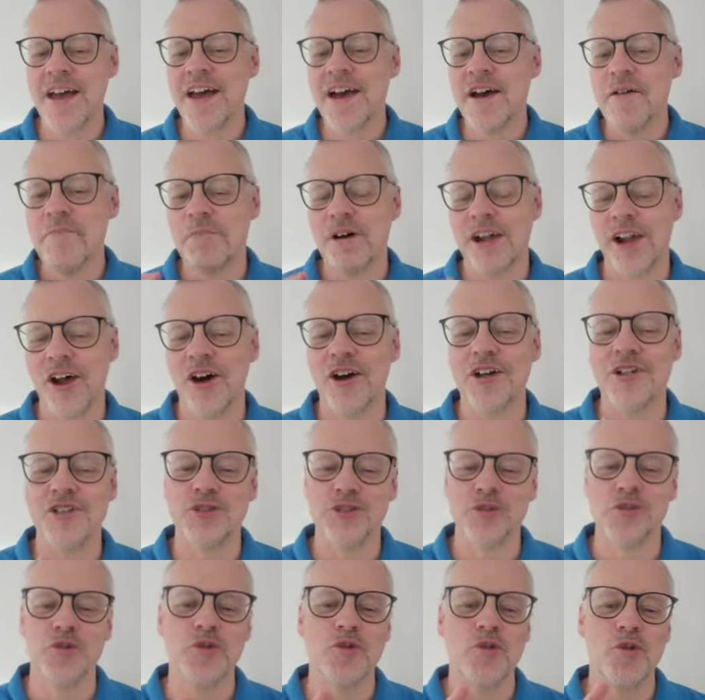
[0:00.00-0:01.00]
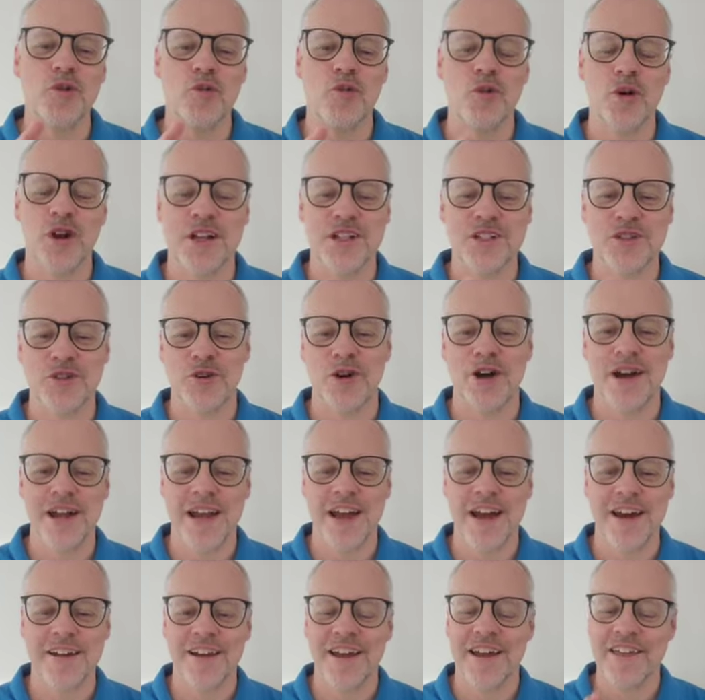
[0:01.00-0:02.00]
But I do want to try
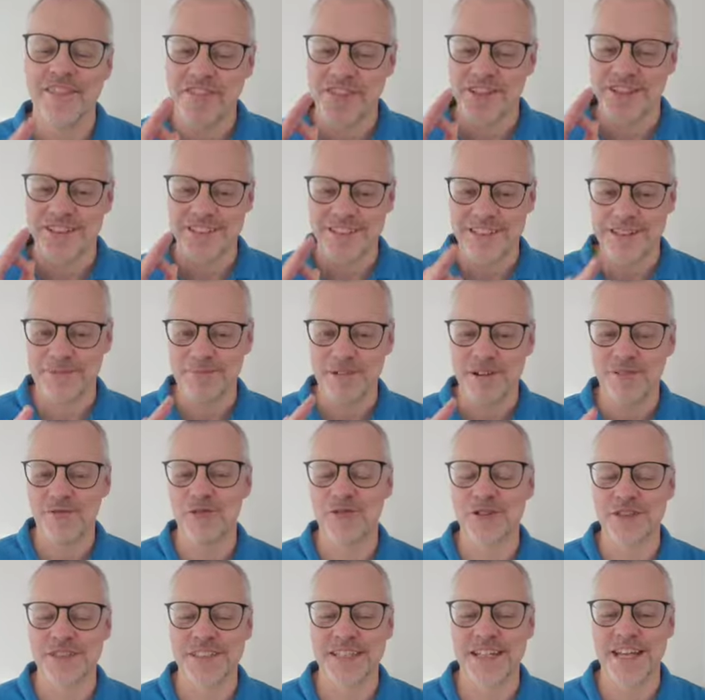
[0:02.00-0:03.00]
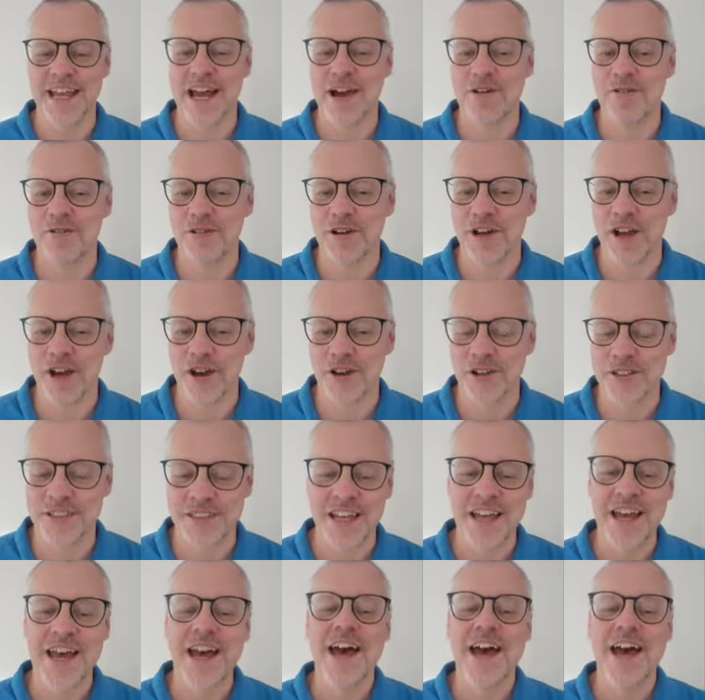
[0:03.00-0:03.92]
out the dip. We'll see how it goes.